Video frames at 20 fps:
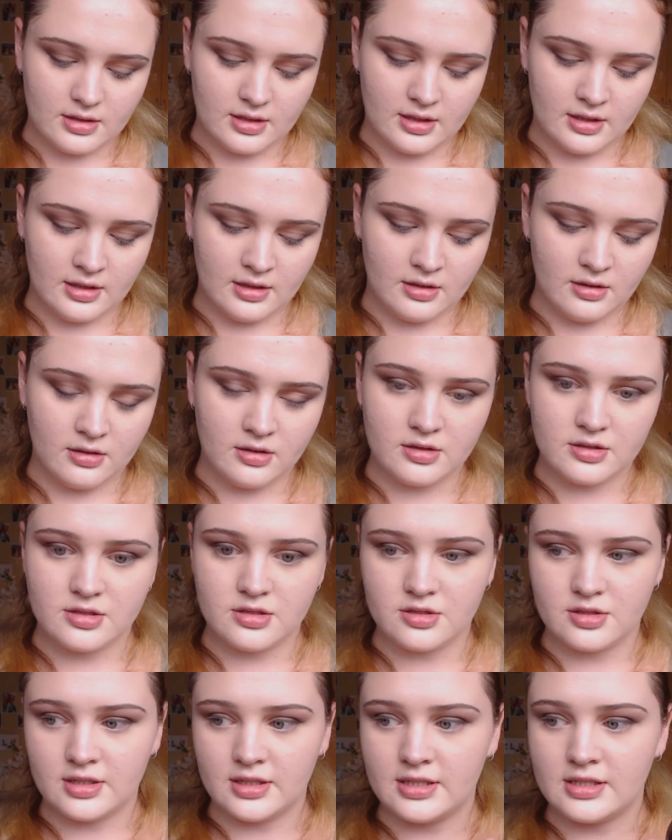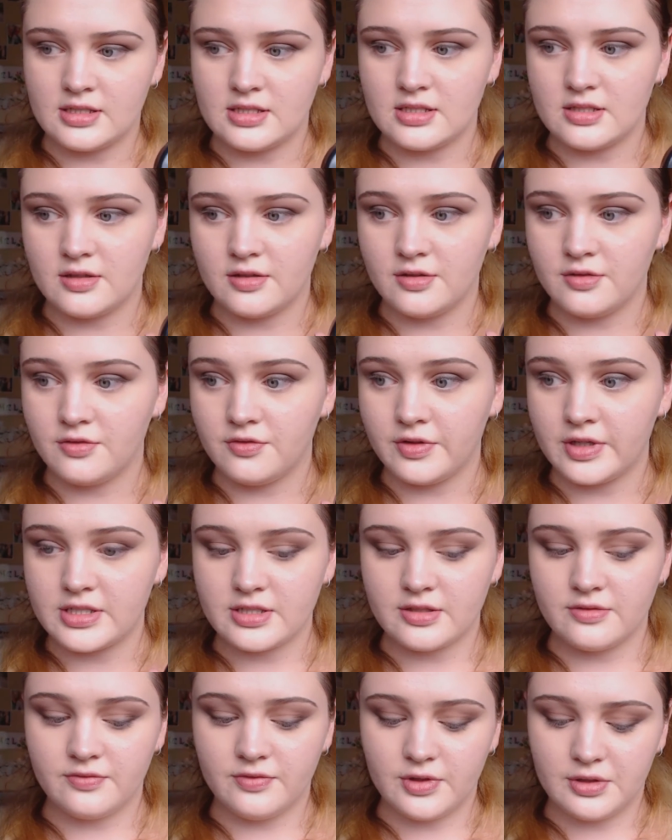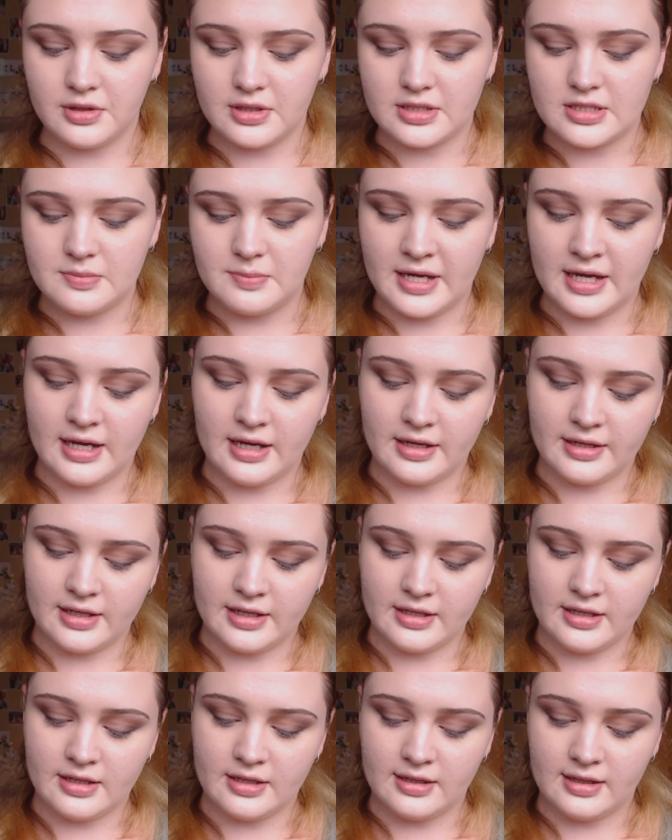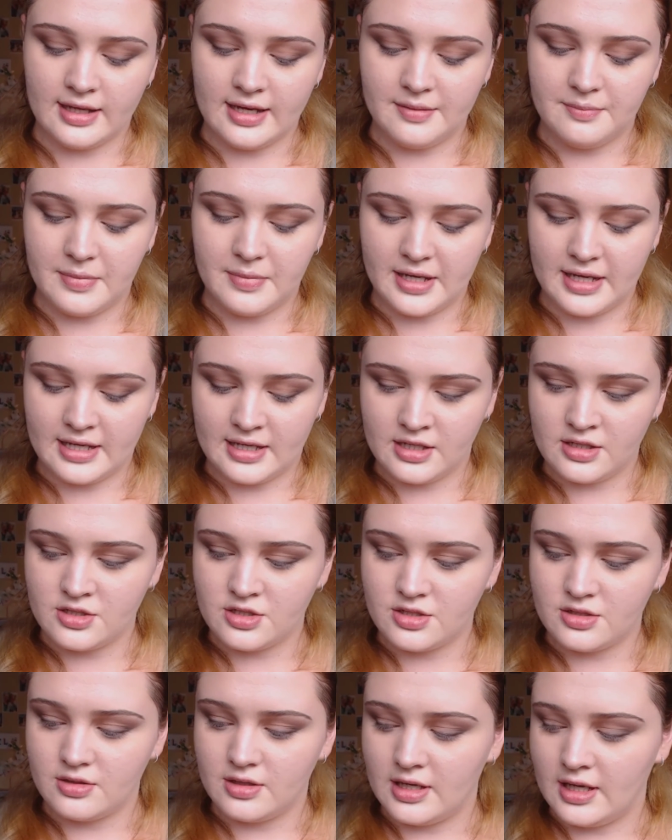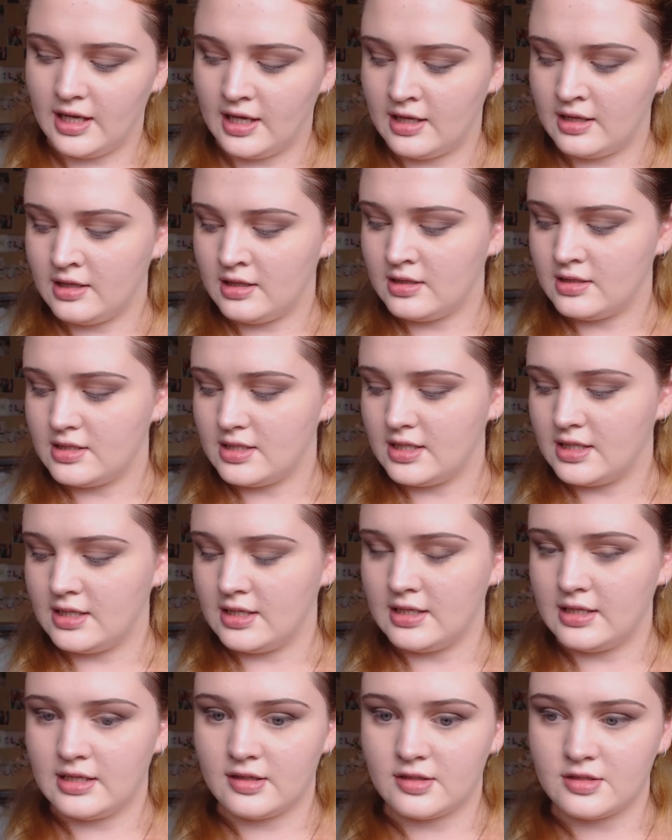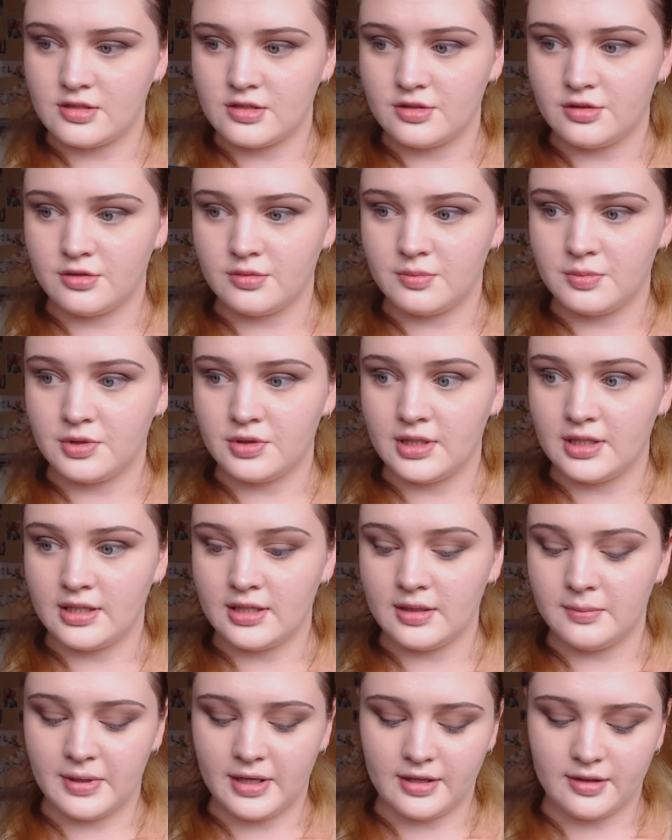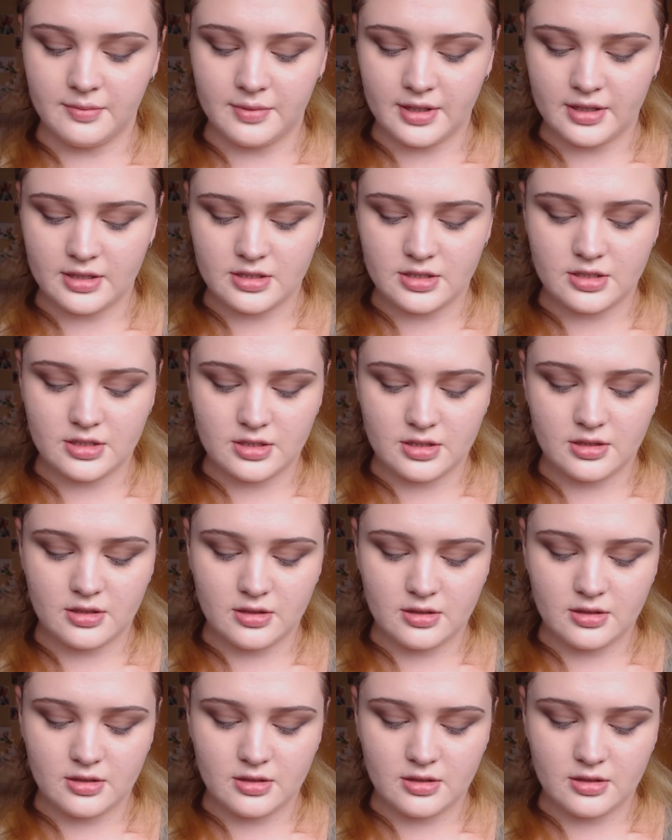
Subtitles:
the Australis Fresh and Flawless powder in light beige and the XO Beauty powder brush.